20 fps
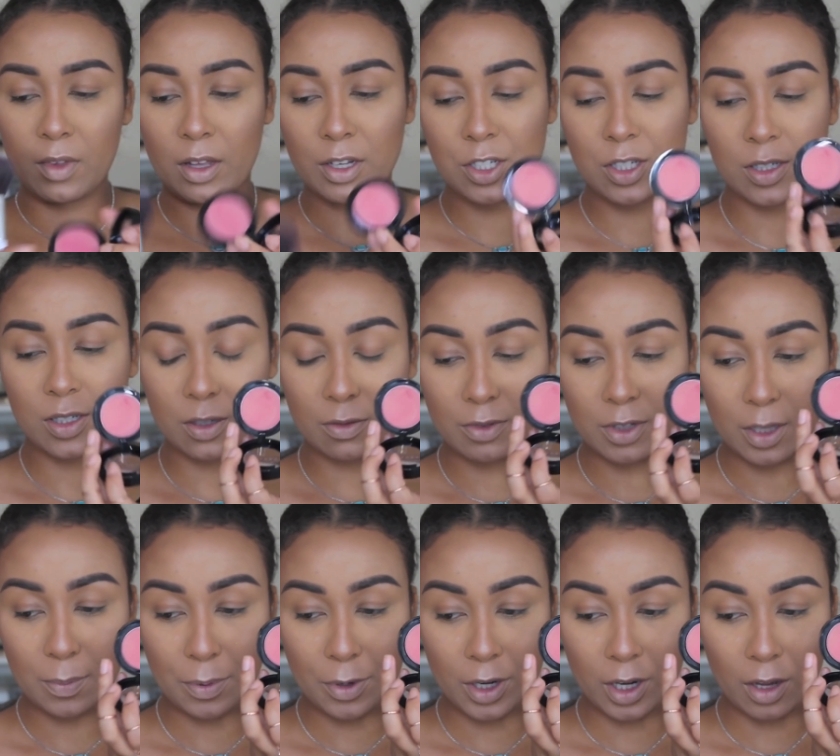It's just a
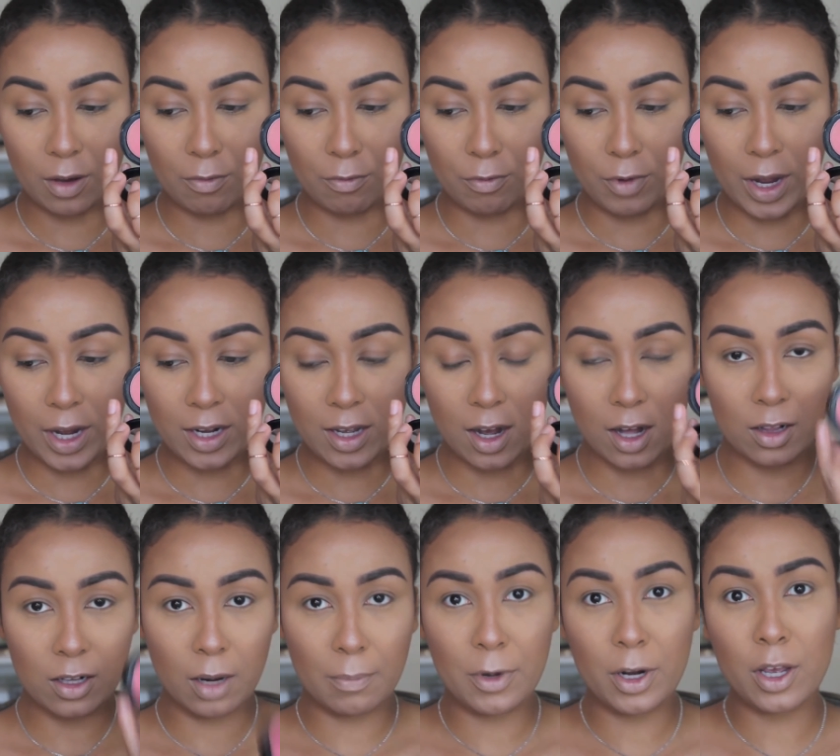really pretty red
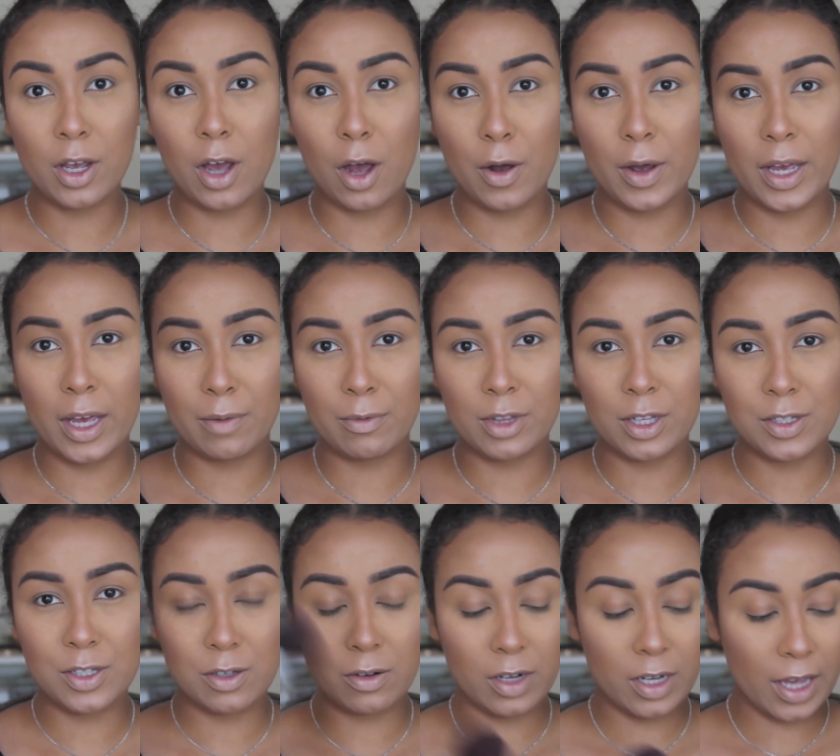color. I'm going to go in with
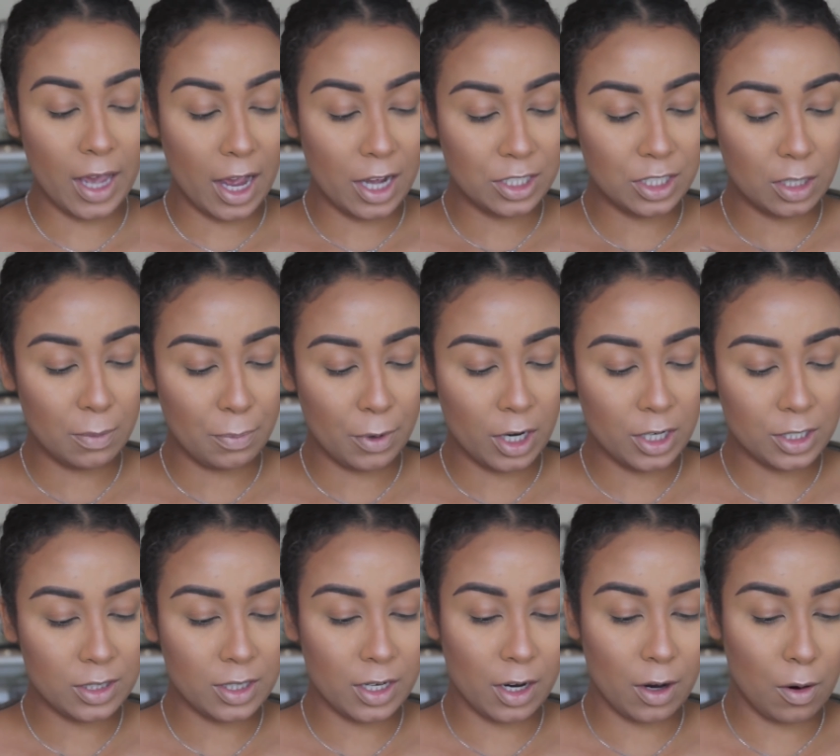the Sonia Kashuk
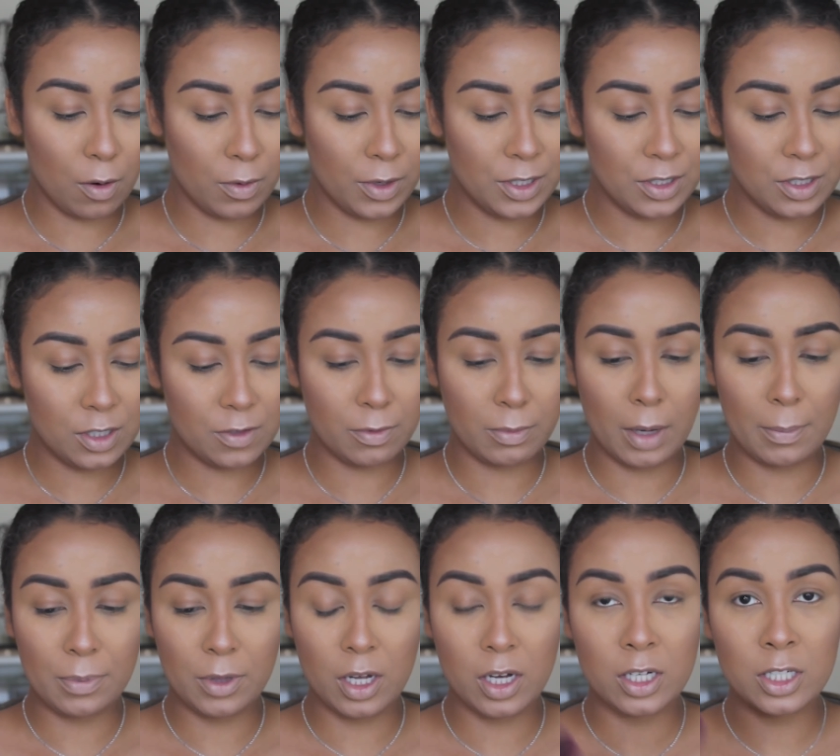brush that I always use for
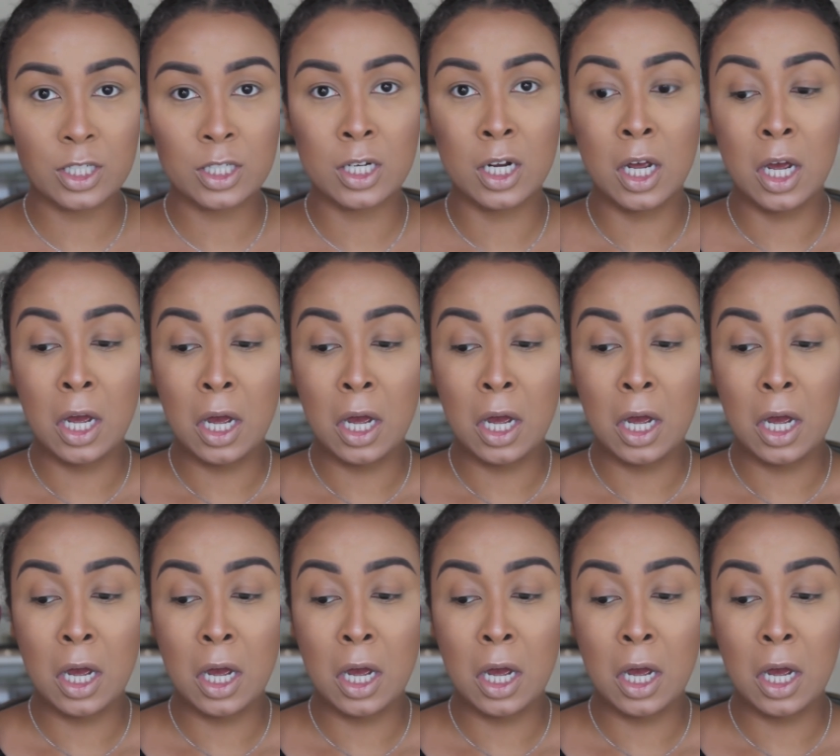my blush.